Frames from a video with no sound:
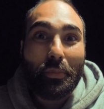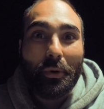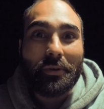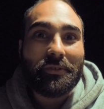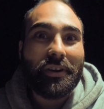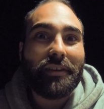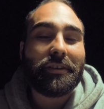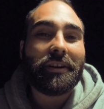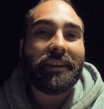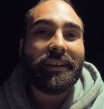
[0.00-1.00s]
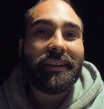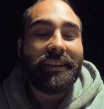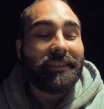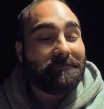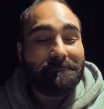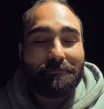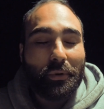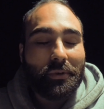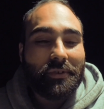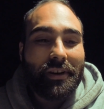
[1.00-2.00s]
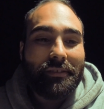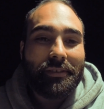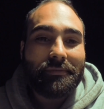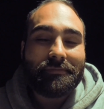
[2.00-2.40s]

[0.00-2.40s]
born driver born driver